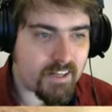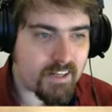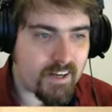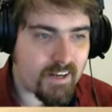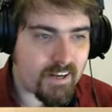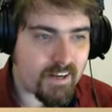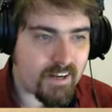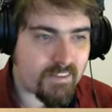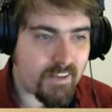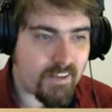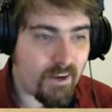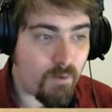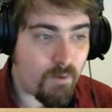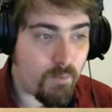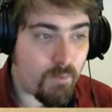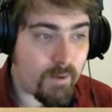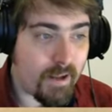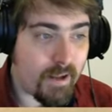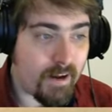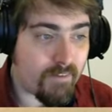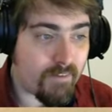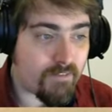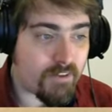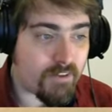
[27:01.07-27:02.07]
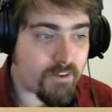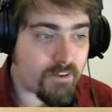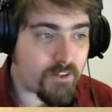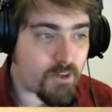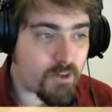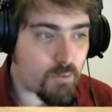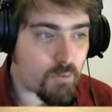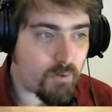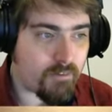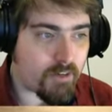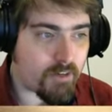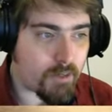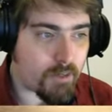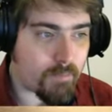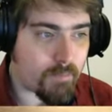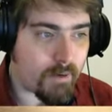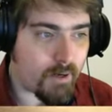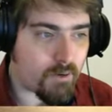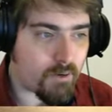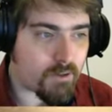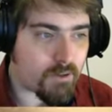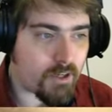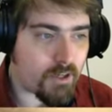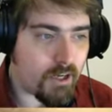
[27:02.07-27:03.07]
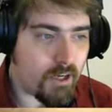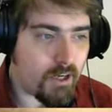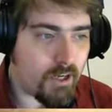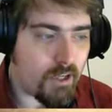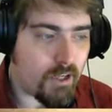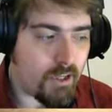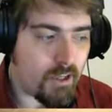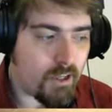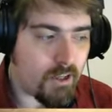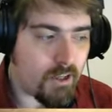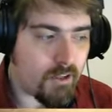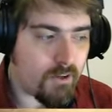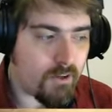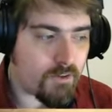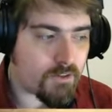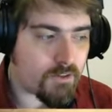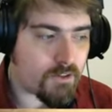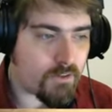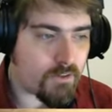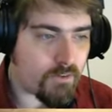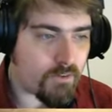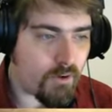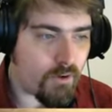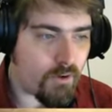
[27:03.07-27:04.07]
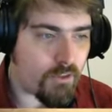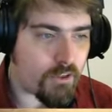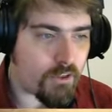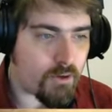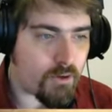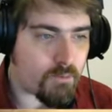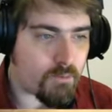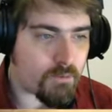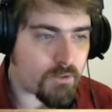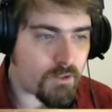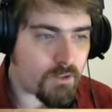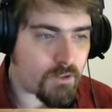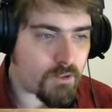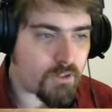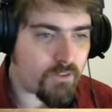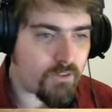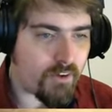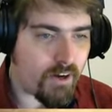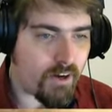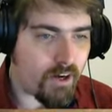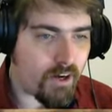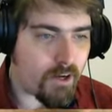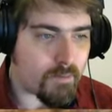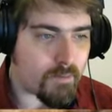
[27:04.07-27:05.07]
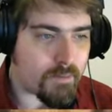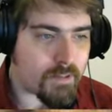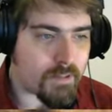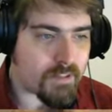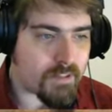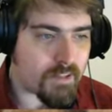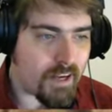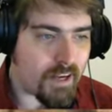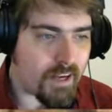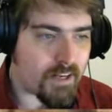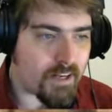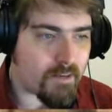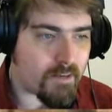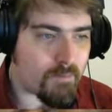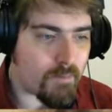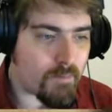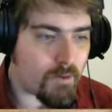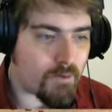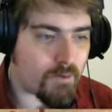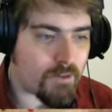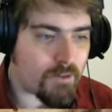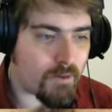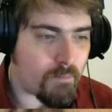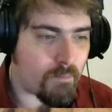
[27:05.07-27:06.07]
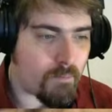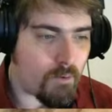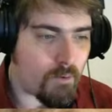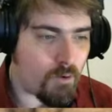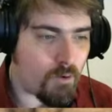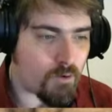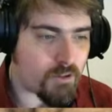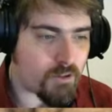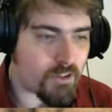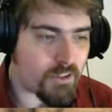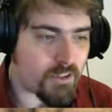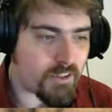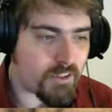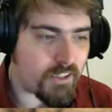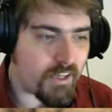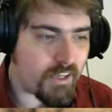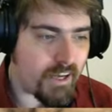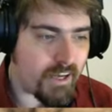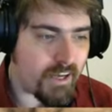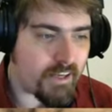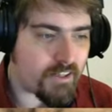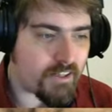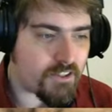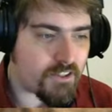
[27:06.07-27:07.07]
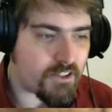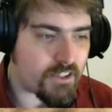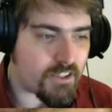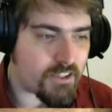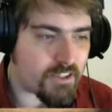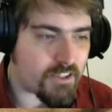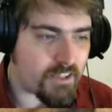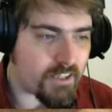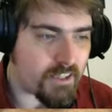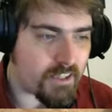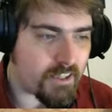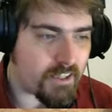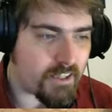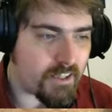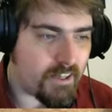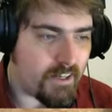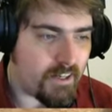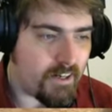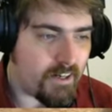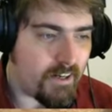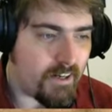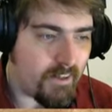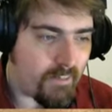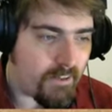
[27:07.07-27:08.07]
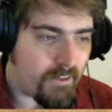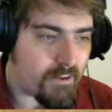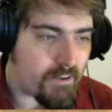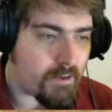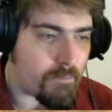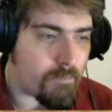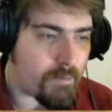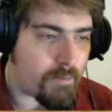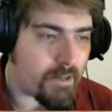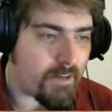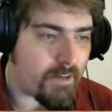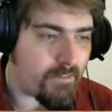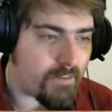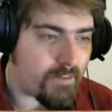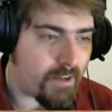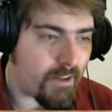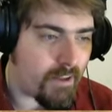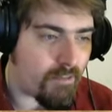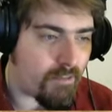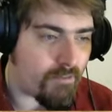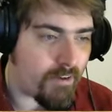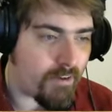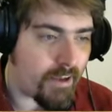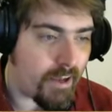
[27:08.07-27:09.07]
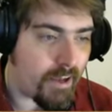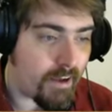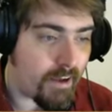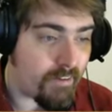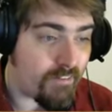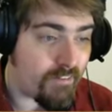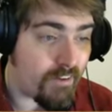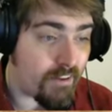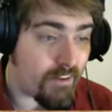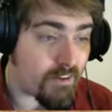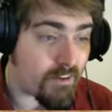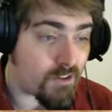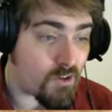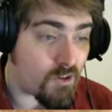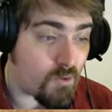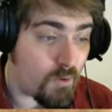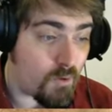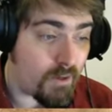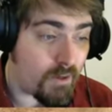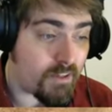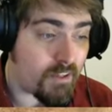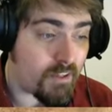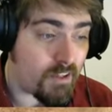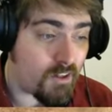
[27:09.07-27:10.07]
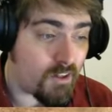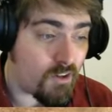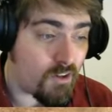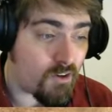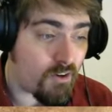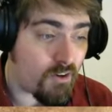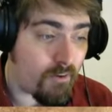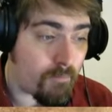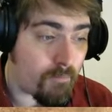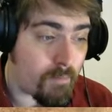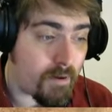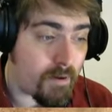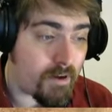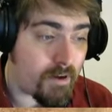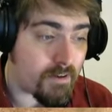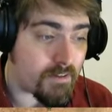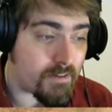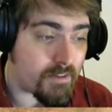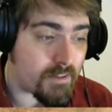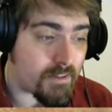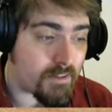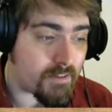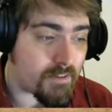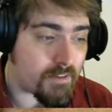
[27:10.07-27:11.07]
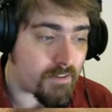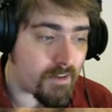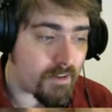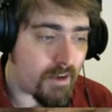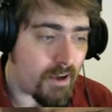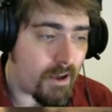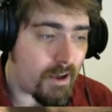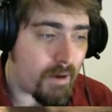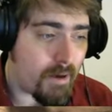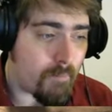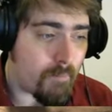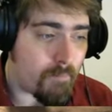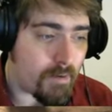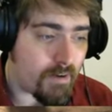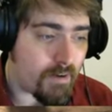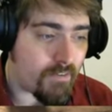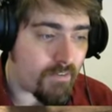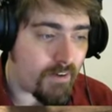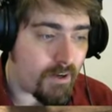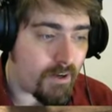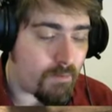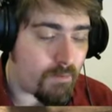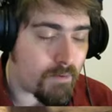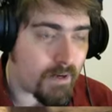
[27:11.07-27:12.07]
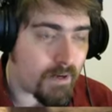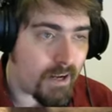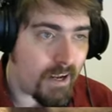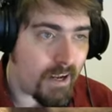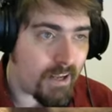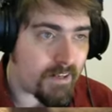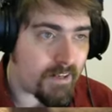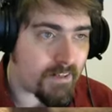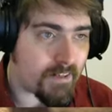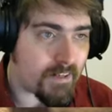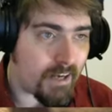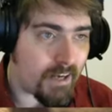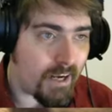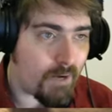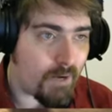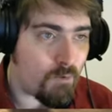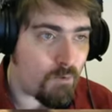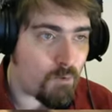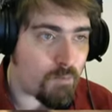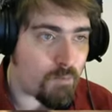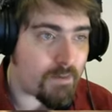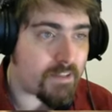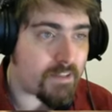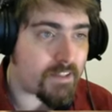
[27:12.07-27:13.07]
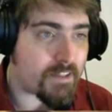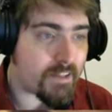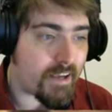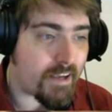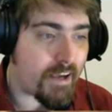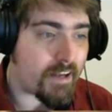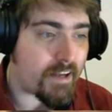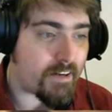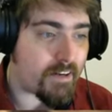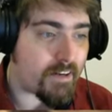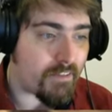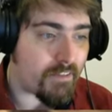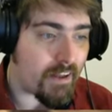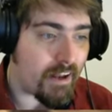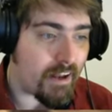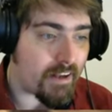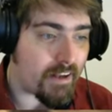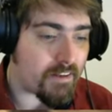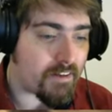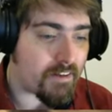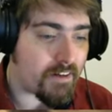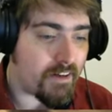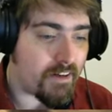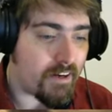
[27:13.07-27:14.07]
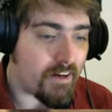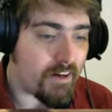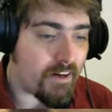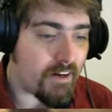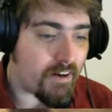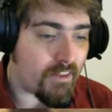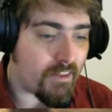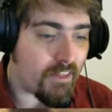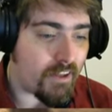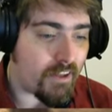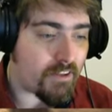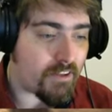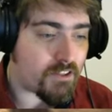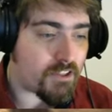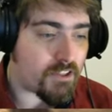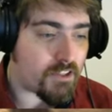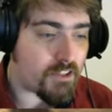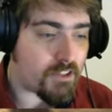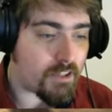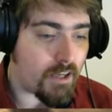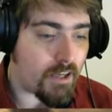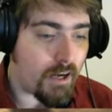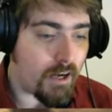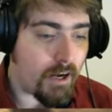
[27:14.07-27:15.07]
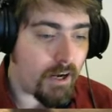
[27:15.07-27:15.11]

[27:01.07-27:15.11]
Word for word: And now we have this to worry about. Lots of Othiels, lots of Harbies, and most importantly, a G C. There's a bit of T three here. That's quite a lot of Percys. But if I were Kent, I would be scared of that. That G C...